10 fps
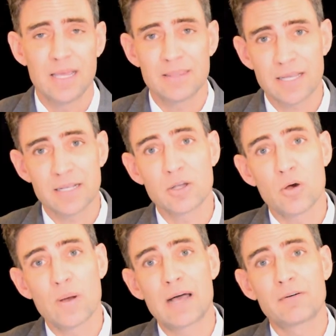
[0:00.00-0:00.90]
and that can
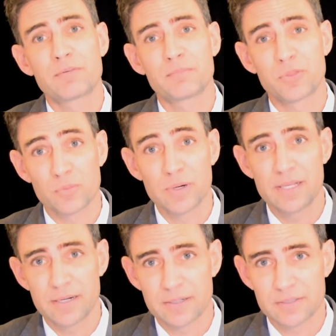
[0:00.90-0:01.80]
go out from 3
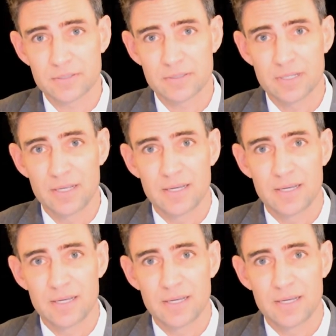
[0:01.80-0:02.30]
years.